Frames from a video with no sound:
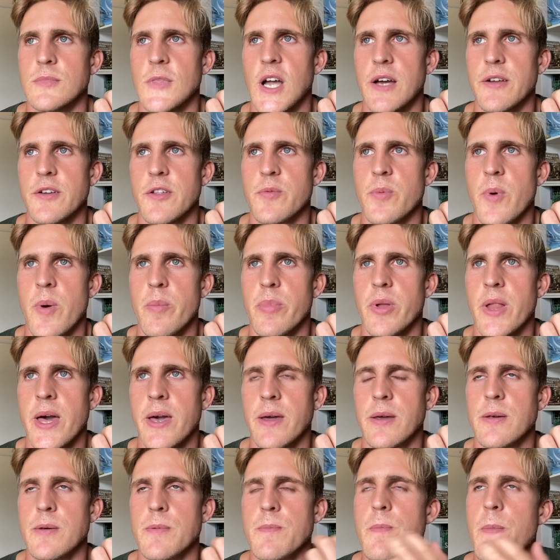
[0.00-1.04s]
I just went
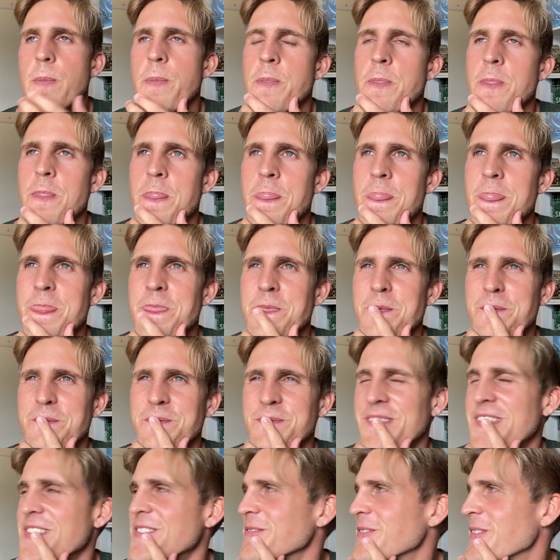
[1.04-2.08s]
blank.
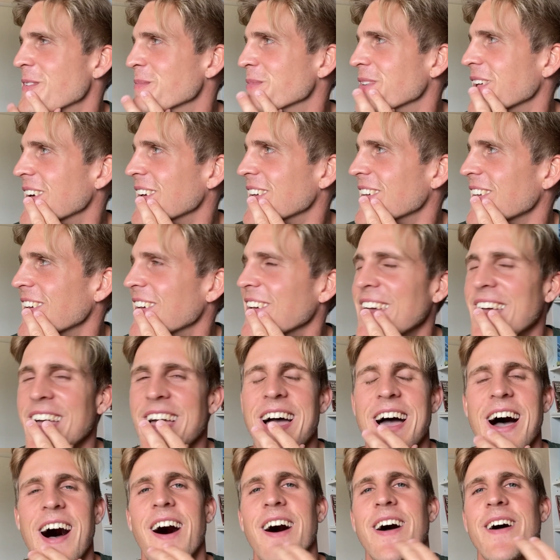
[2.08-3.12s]
Just went blank.
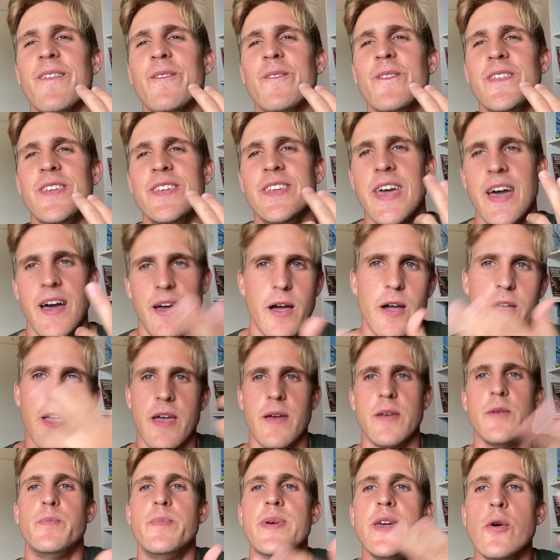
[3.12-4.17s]

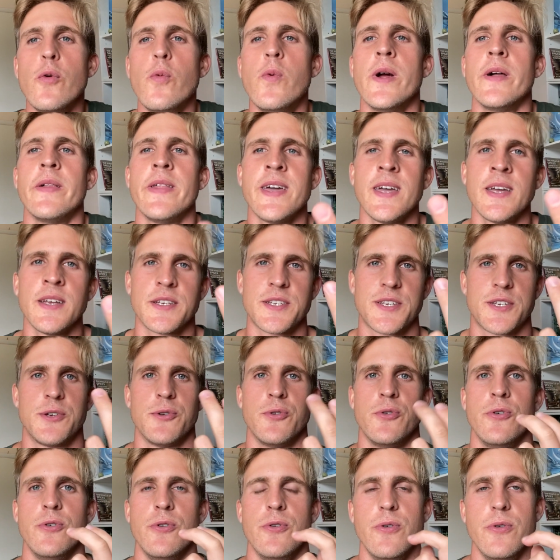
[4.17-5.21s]
Okay. Be willing
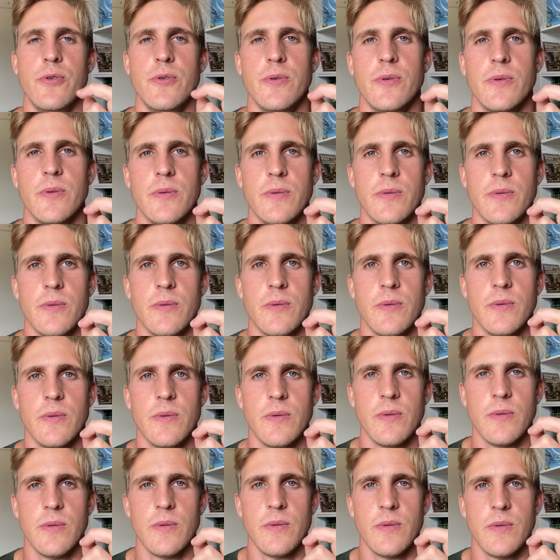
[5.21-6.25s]
to
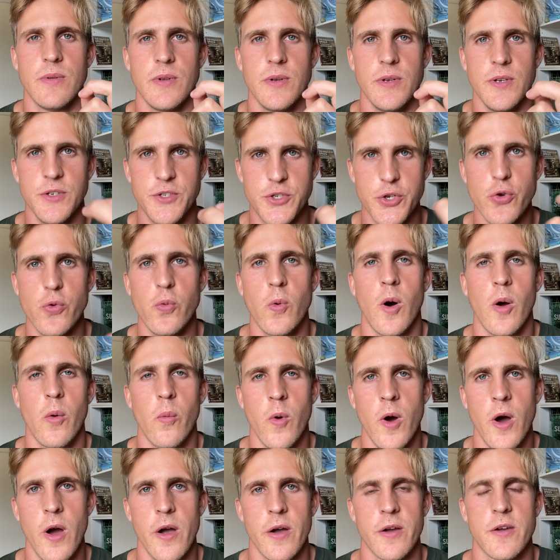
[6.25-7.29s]
do what
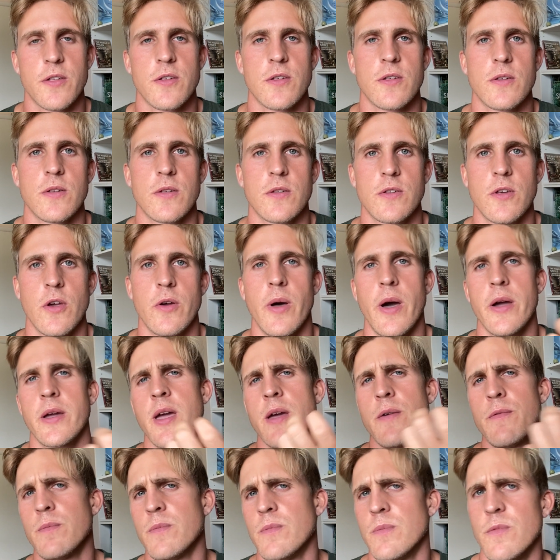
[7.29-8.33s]
works. So,
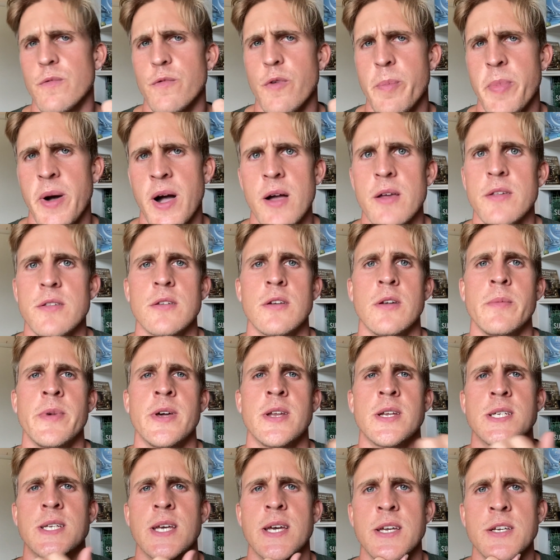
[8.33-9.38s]
okay, Vipassana
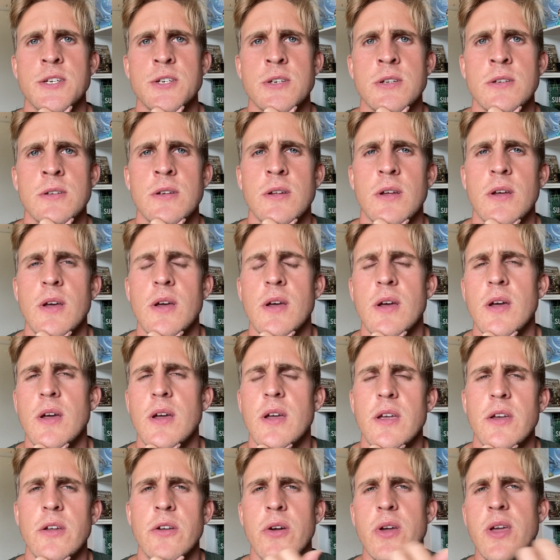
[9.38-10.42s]
meditation.
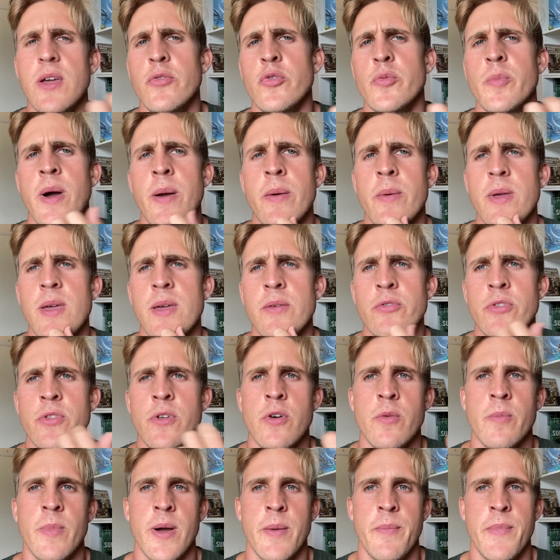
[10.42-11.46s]
You know, even
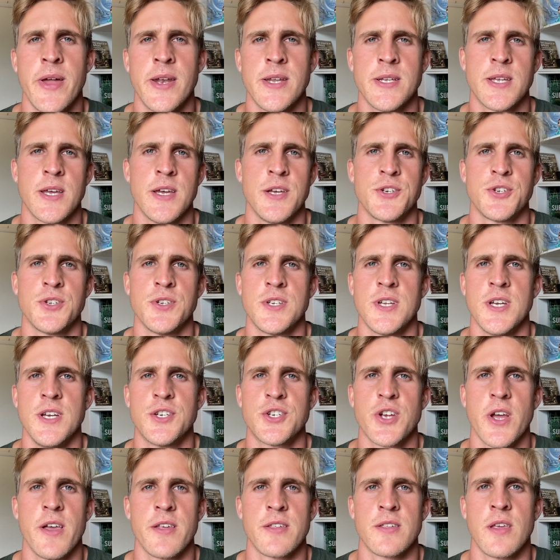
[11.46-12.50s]
though my meditation
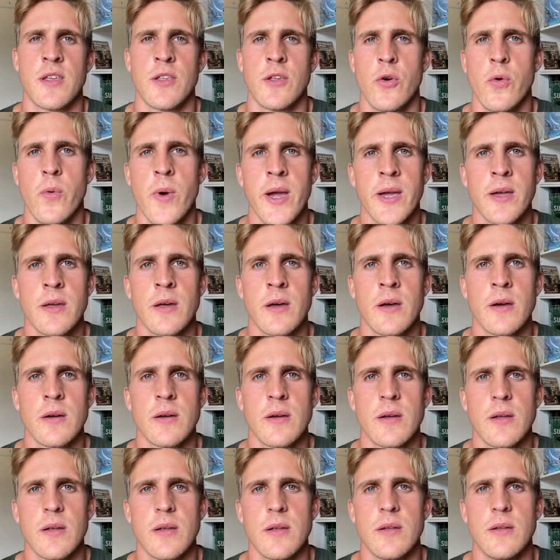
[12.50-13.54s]
teacher, S.N. Goenka,
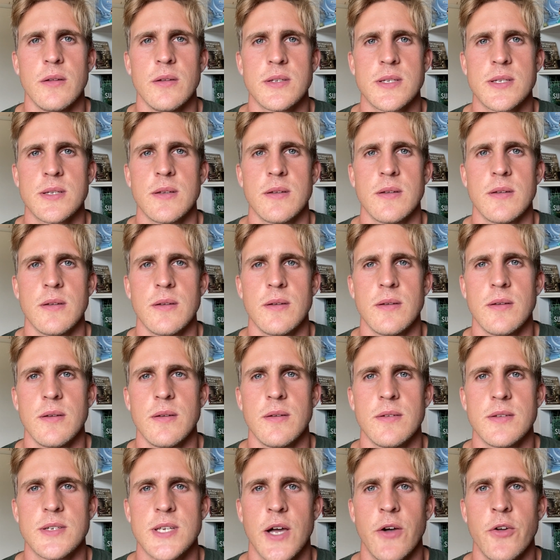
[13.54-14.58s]

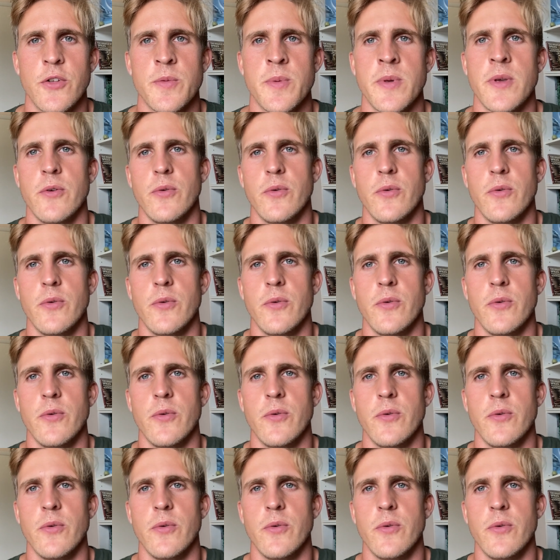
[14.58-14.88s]
tells me,